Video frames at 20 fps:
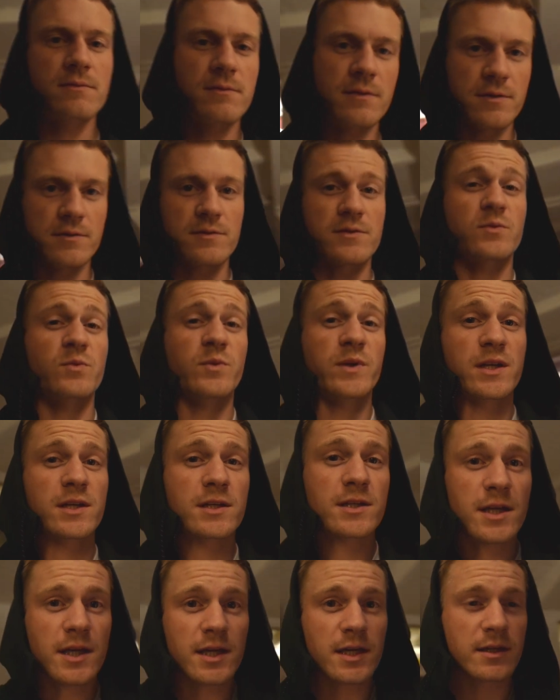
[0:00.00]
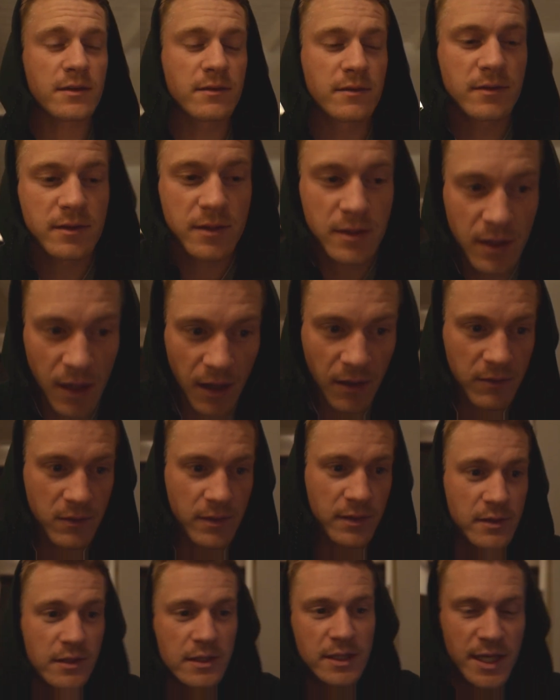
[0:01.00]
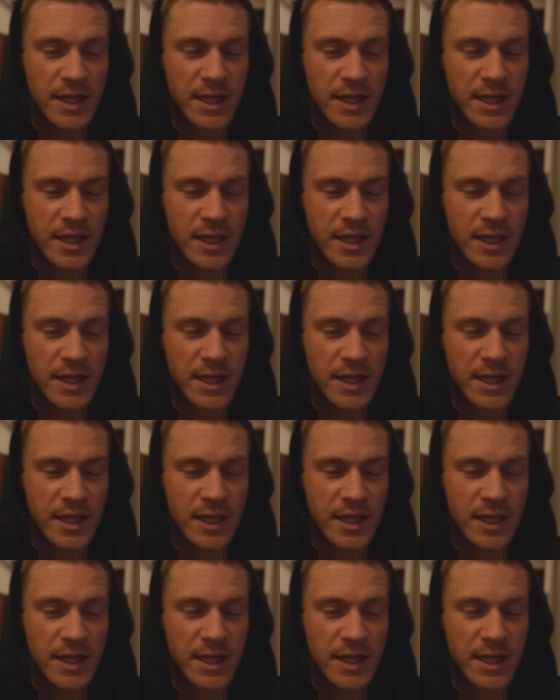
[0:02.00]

It was a weird day. I think the